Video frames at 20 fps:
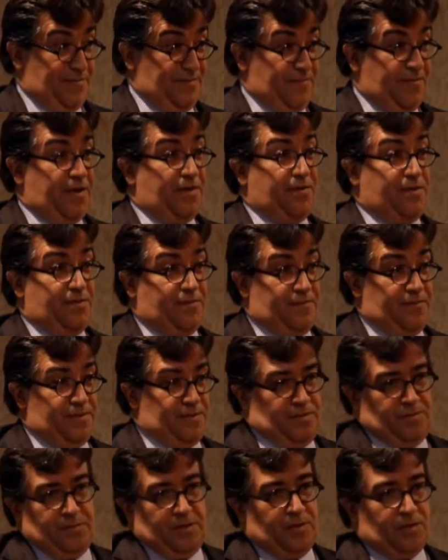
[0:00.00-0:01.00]
Very
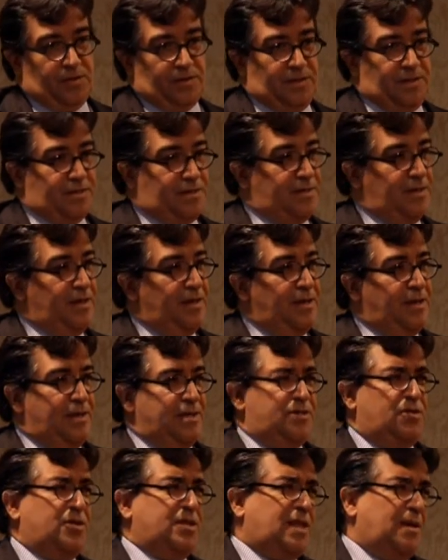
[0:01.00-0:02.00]
inefficient, because it's
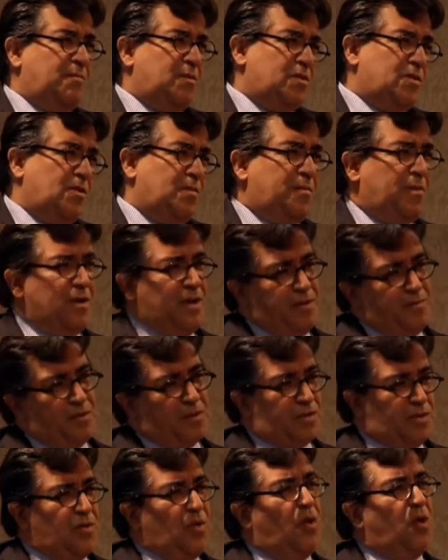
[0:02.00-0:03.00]
not a monopoly,
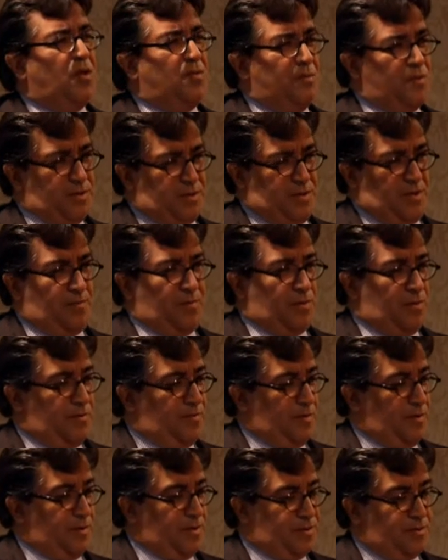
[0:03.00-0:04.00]
but almost a
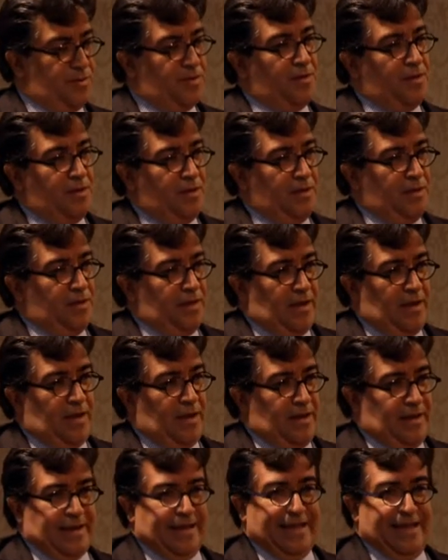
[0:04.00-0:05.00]
monopoly. So
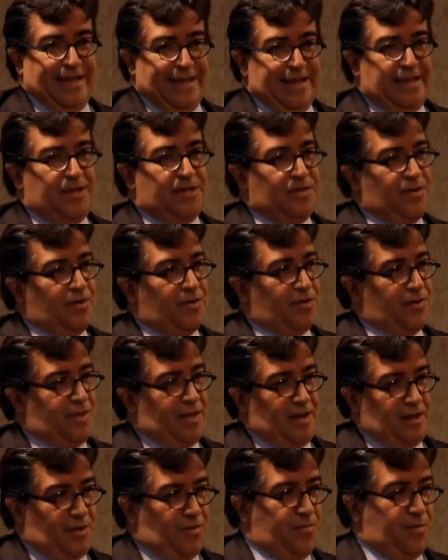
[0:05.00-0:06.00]
getting your
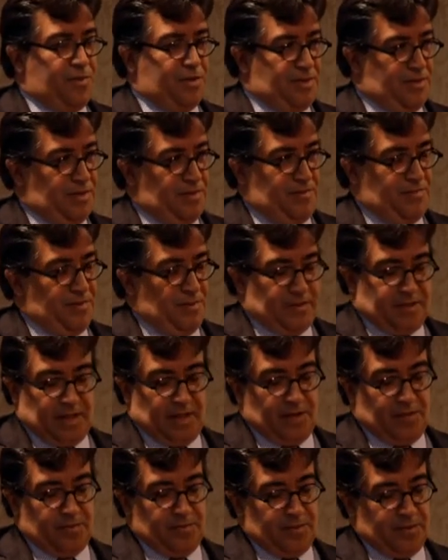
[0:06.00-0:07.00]

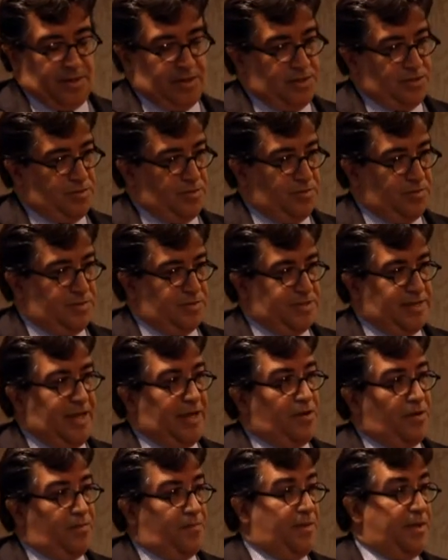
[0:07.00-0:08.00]
telecommunications
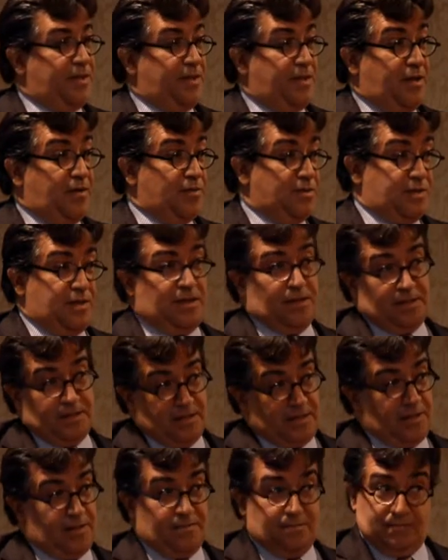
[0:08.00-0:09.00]
set up and
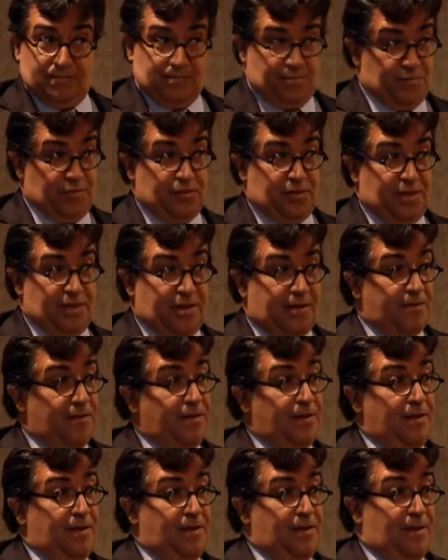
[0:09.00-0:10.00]
negotiated and put there
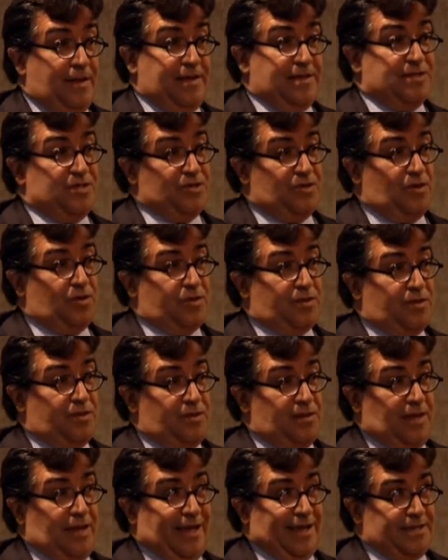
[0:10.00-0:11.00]
is not
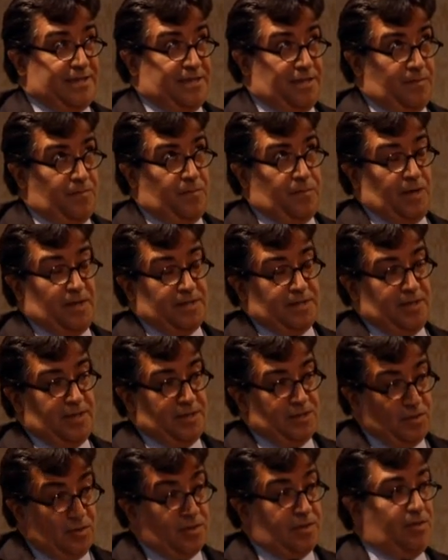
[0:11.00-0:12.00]
as simple as I
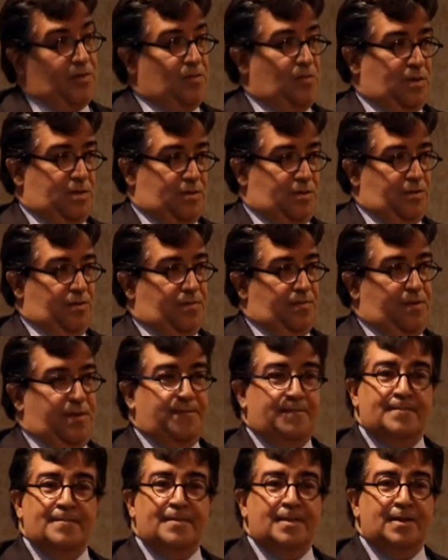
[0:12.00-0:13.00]
thought it was going to be.